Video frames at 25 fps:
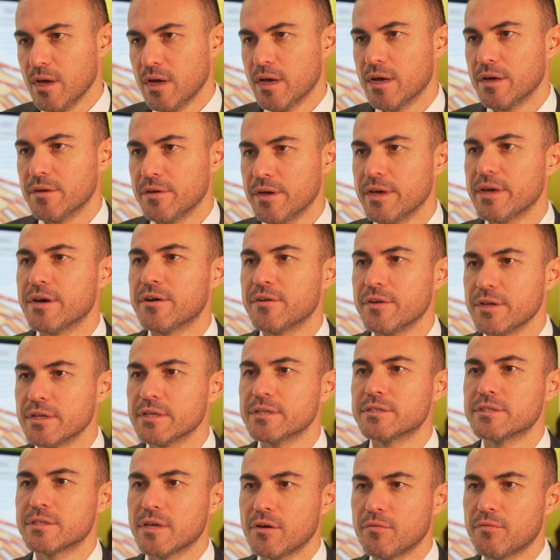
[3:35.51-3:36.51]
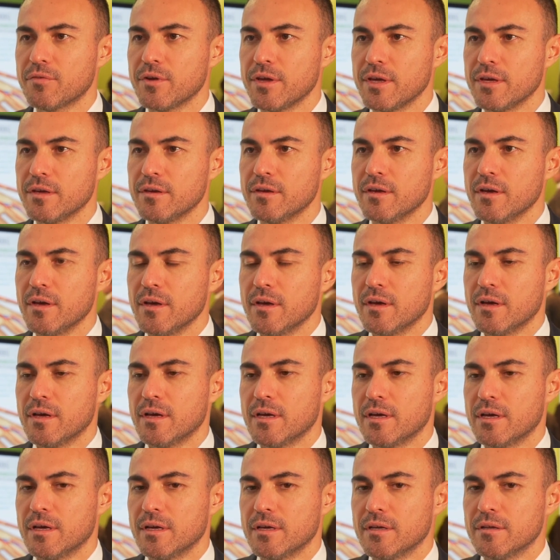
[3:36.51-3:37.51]
And they are really suffering,
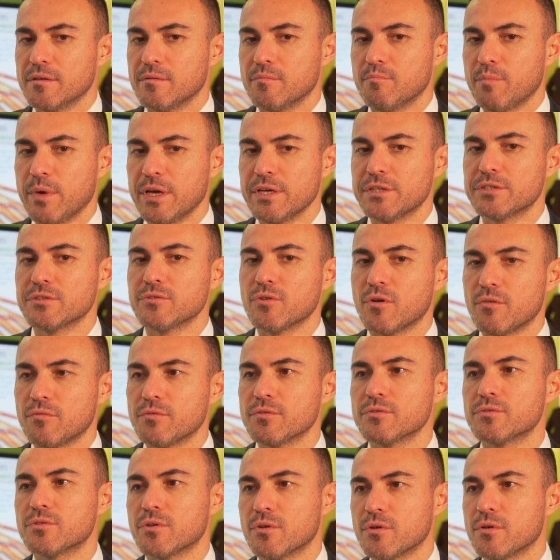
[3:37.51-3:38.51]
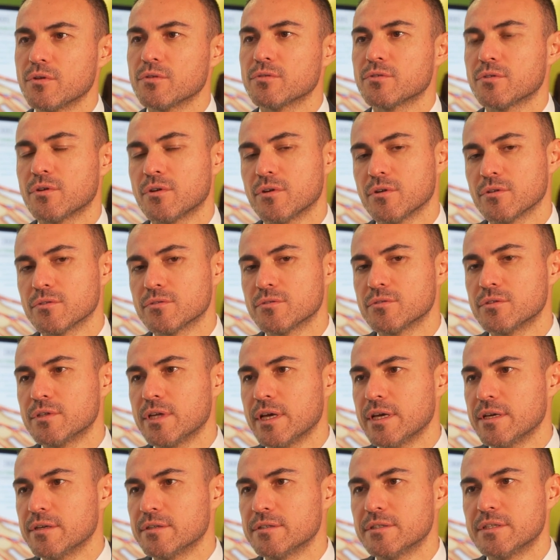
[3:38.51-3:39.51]
and patients often told
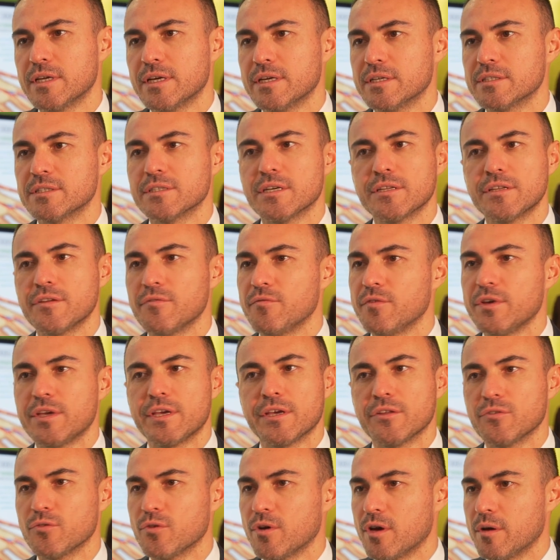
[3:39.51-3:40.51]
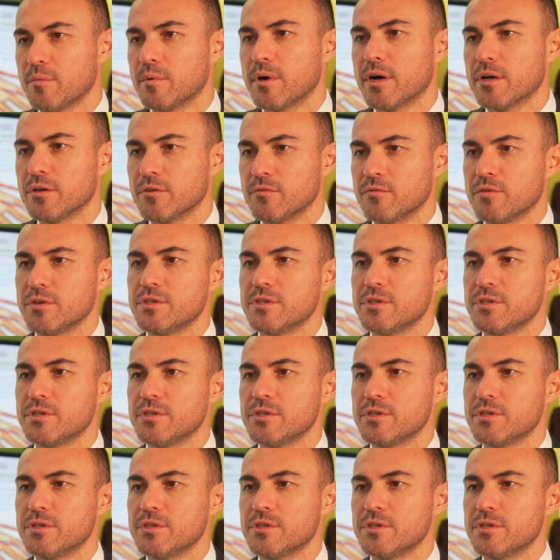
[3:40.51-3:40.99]
that there is nothing we can do about it,